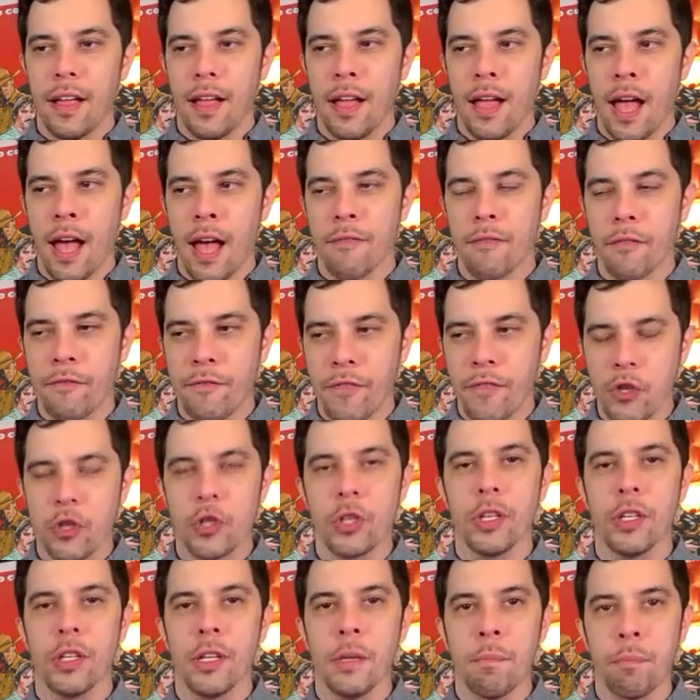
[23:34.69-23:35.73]
have
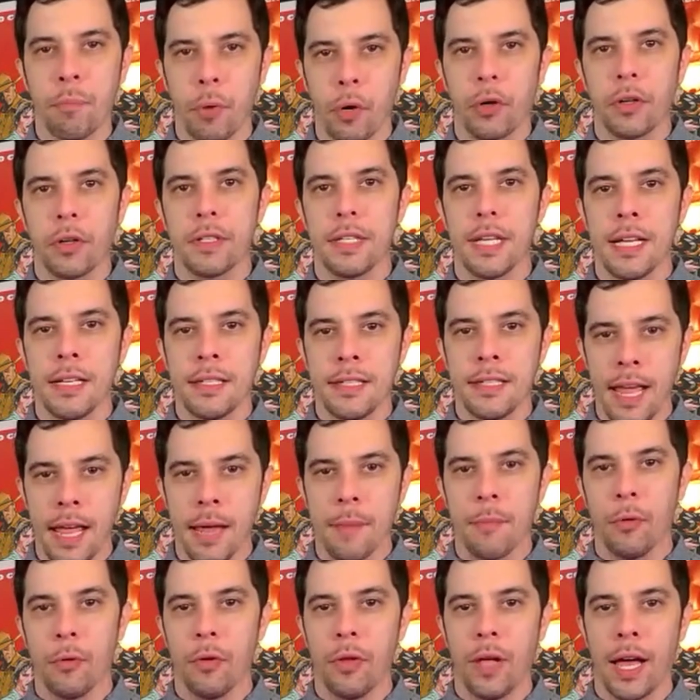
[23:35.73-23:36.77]
officially booked a
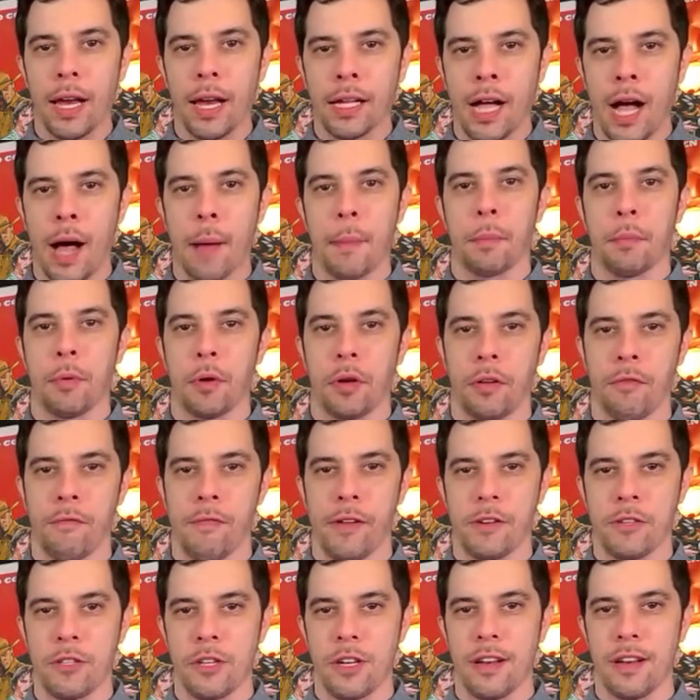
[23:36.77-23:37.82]
table at a comic book
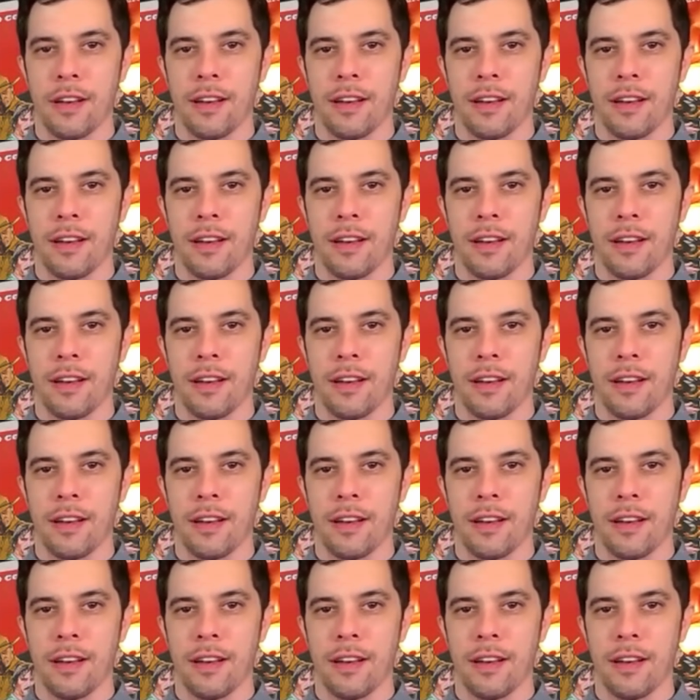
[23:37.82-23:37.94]
convention,